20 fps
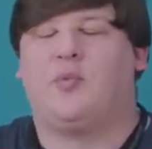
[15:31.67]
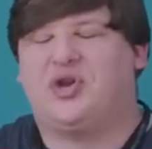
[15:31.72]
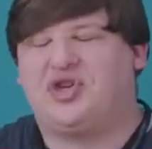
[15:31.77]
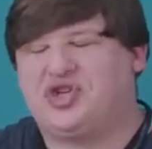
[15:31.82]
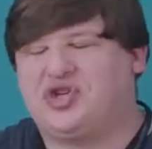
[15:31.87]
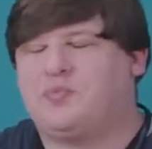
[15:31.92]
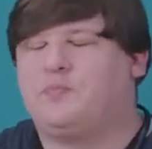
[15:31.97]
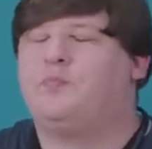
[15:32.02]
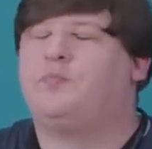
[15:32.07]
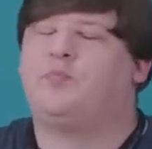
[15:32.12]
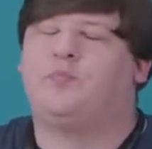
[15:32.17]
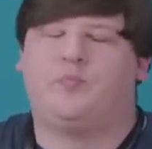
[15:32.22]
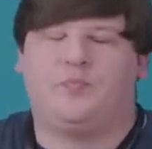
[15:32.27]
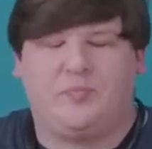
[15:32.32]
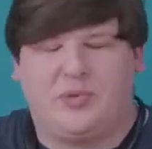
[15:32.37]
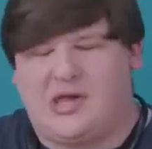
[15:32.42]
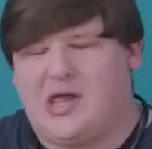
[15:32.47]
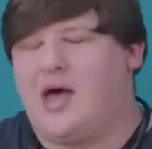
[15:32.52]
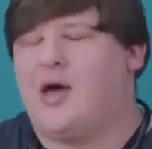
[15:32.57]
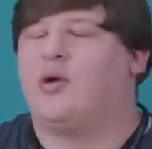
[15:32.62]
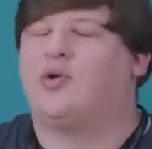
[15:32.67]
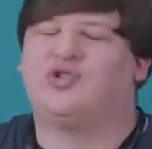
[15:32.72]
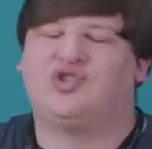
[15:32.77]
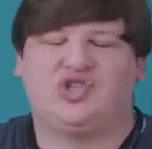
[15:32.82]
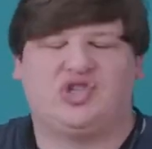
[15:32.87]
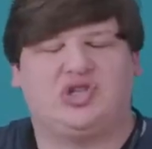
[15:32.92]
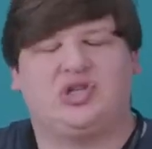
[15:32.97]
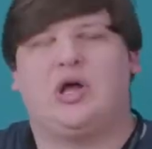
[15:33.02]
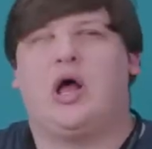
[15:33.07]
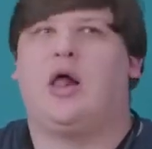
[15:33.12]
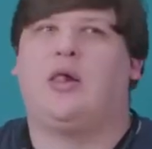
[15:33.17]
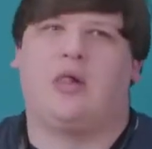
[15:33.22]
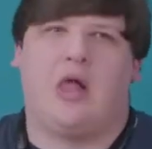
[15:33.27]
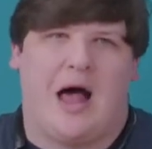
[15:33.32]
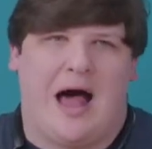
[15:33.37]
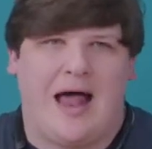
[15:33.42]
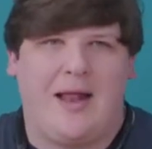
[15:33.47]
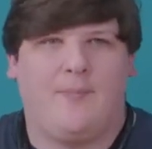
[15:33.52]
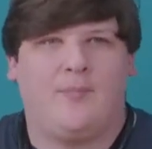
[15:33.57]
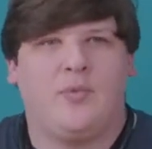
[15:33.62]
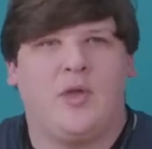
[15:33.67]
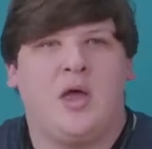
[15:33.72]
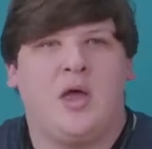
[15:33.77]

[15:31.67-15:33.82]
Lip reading: which blows a lot.